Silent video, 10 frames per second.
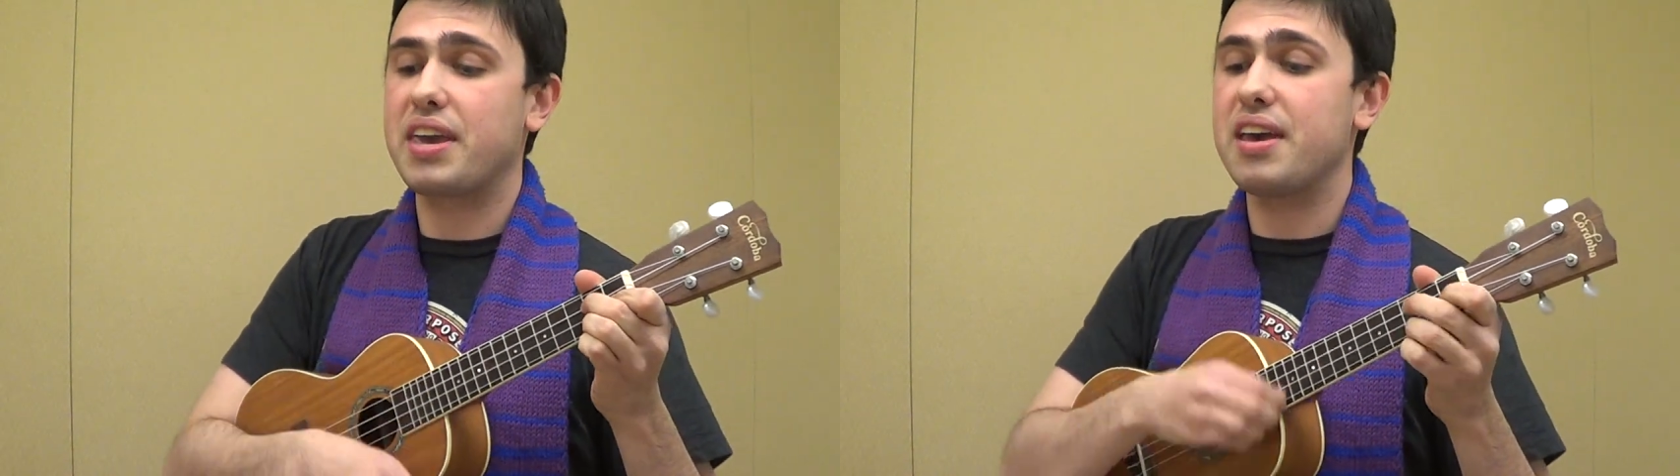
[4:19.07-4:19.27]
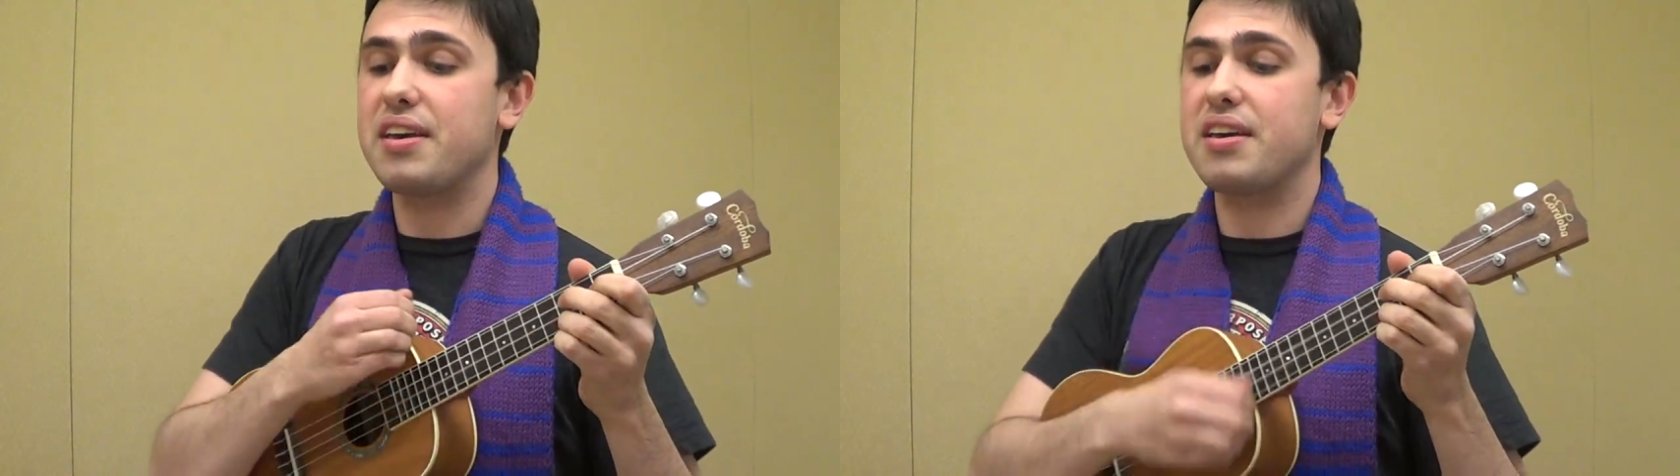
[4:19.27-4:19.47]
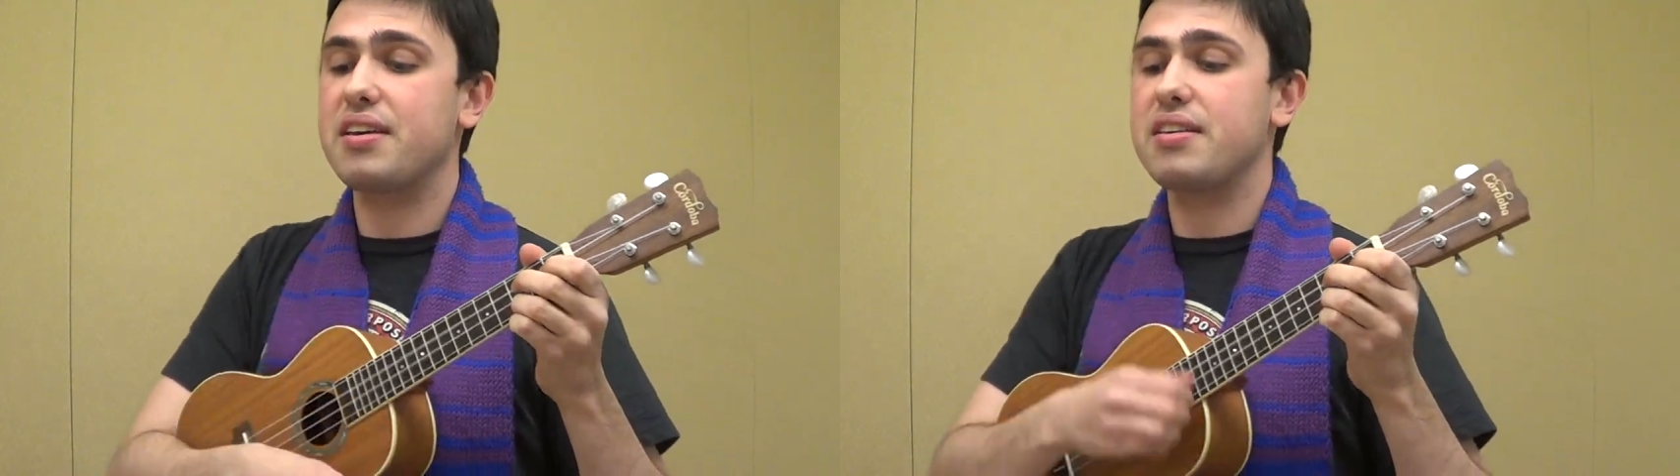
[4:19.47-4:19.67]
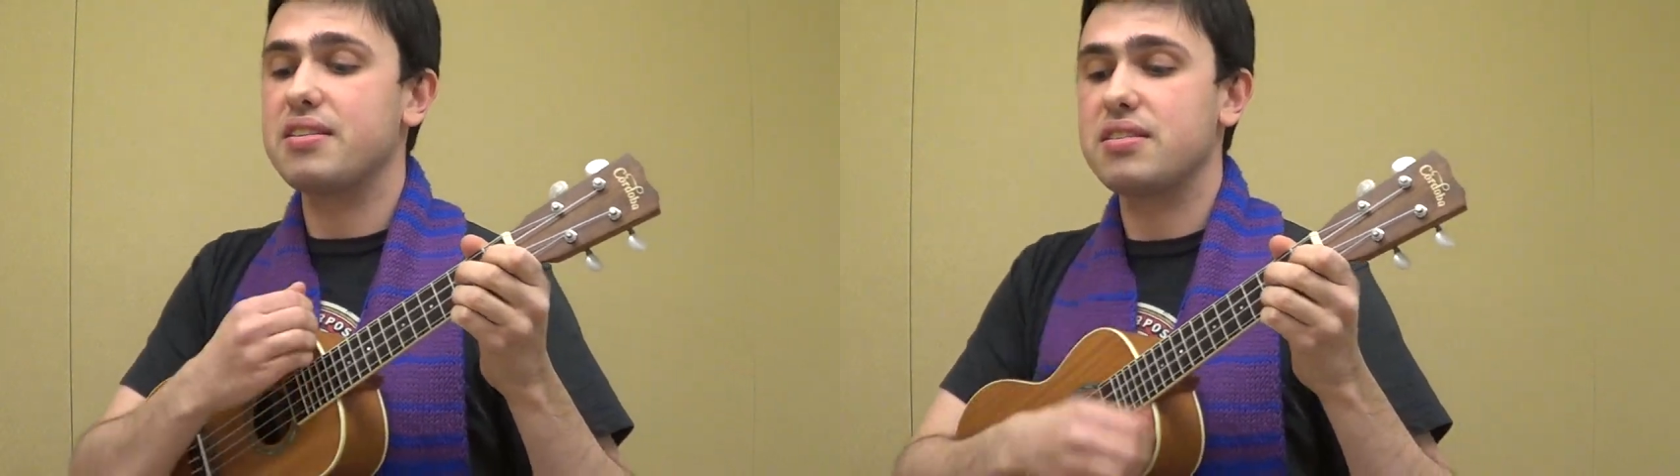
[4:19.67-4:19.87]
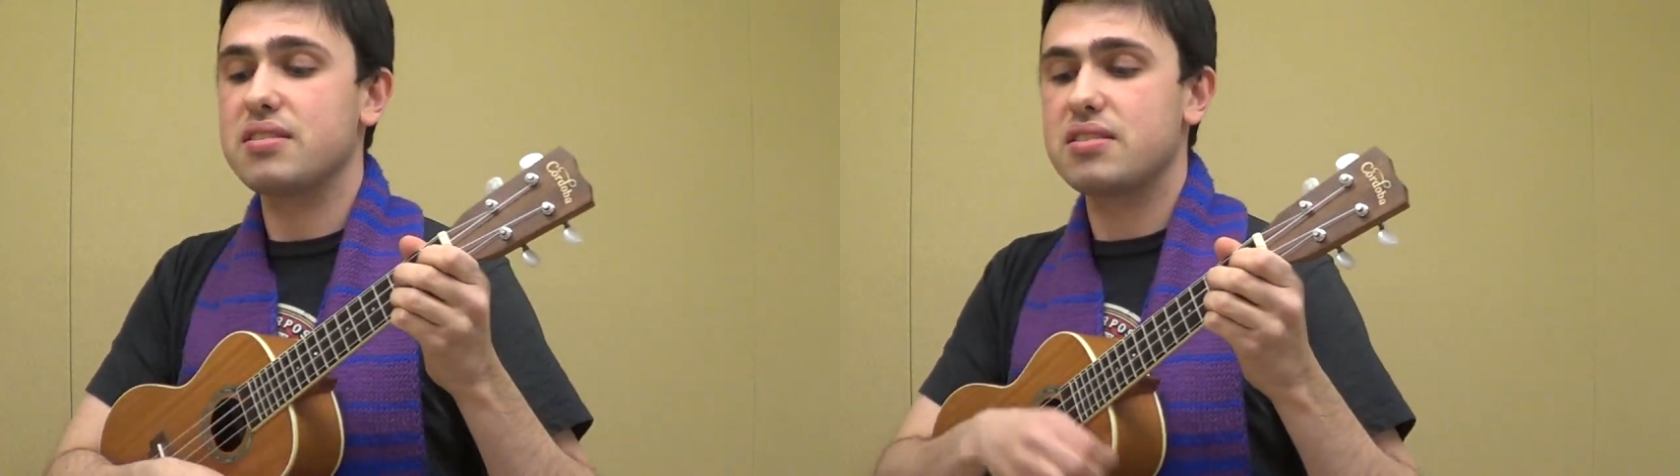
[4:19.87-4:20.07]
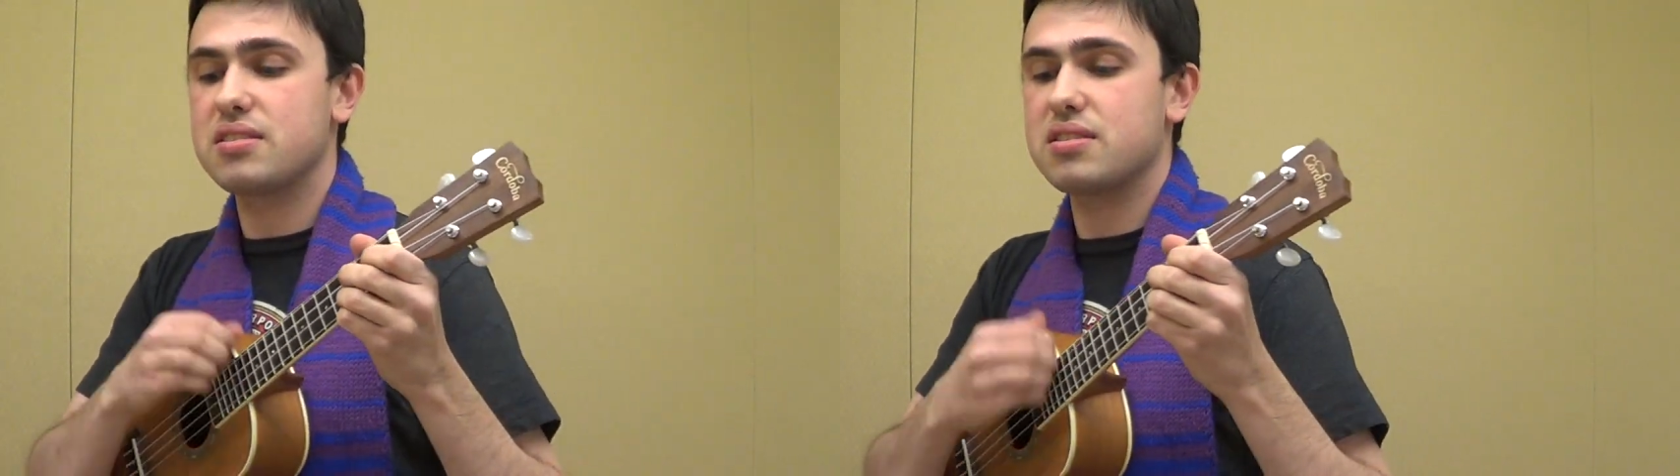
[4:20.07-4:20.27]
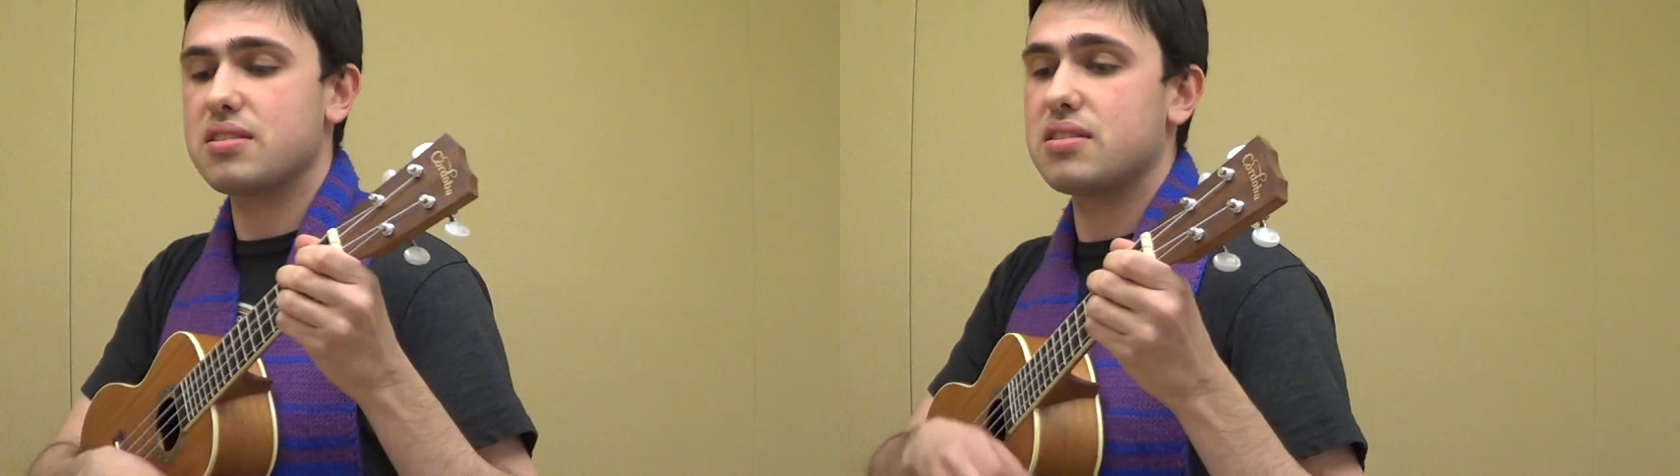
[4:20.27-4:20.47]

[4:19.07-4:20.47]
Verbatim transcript: kiss.